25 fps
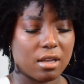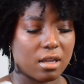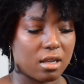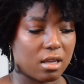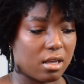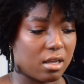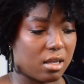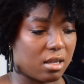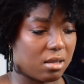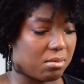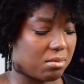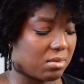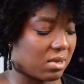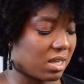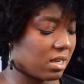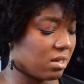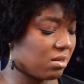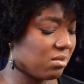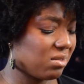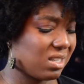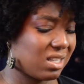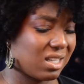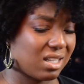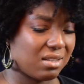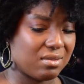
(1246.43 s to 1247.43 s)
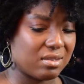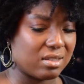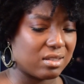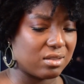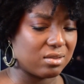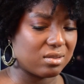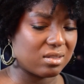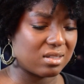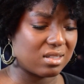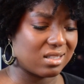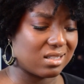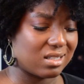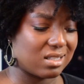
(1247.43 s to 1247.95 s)
I don't think I've
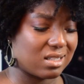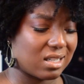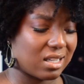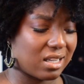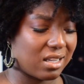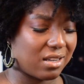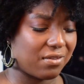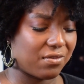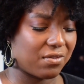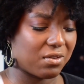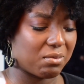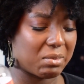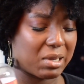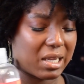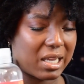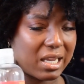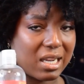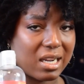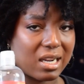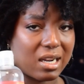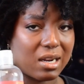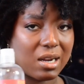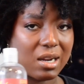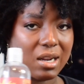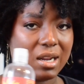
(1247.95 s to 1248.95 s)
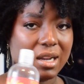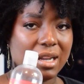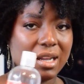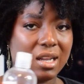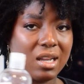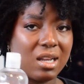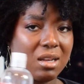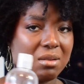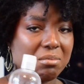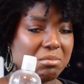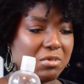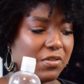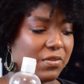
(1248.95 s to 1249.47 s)
used this line for my hair
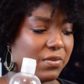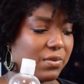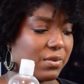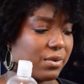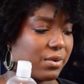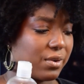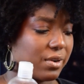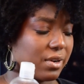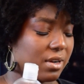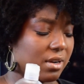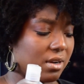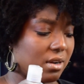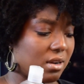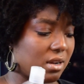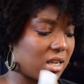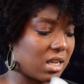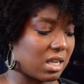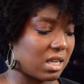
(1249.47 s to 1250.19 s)
before,